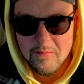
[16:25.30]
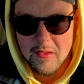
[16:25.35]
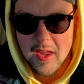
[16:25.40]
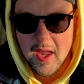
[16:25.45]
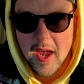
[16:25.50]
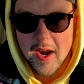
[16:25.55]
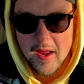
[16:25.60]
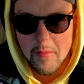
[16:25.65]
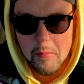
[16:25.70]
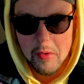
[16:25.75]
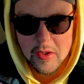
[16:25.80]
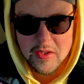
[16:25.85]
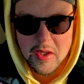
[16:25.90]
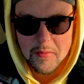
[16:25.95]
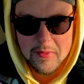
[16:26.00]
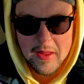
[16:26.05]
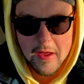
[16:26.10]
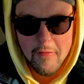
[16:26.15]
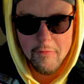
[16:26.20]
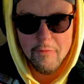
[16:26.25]
and it puts up
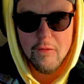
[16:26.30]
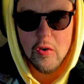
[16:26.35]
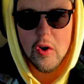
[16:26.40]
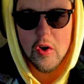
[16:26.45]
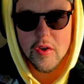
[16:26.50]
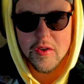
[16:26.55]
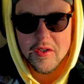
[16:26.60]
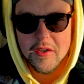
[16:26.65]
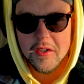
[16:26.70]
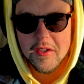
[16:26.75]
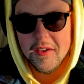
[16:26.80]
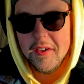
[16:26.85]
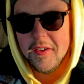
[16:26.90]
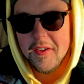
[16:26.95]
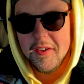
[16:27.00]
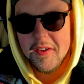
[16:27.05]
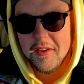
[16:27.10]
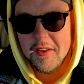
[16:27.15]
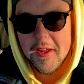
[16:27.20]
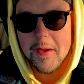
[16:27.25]
that first
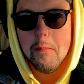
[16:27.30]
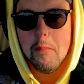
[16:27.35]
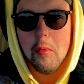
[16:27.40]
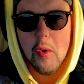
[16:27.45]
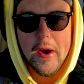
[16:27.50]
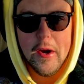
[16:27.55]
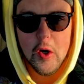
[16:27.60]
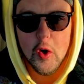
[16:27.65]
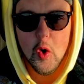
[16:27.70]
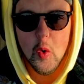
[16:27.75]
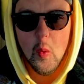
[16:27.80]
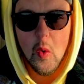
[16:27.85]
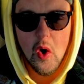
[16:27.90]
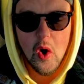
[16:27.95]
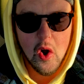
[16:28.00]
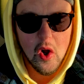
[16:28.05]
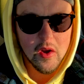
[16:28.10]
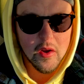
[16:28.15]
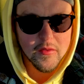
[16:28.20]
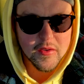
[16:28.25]
like breaker
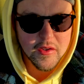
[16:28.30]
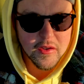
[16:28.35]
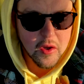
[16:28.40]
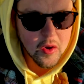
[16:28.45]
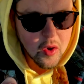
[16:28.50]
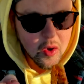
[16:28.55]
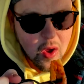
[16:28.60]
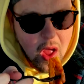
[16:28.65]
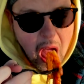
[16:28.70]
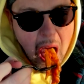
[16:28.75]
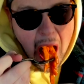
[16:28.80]
wall of snow.